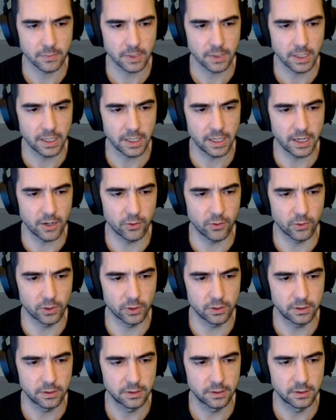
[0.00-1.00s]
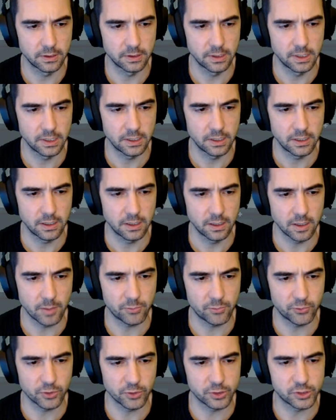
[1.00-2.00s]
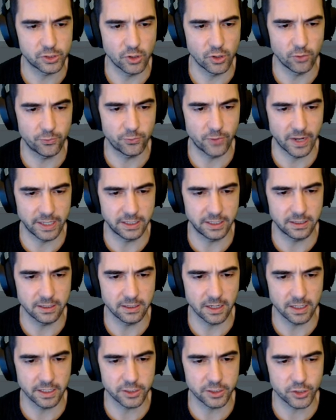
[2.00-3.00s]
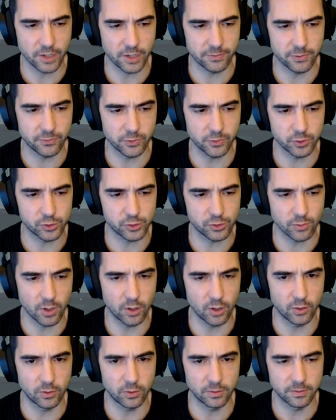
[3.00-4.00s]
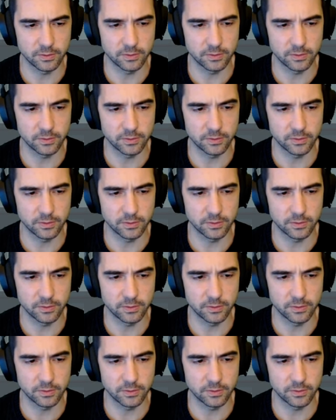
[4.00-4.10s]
Hey, Errol. Up for a snow fight? I'll let you have the first throw.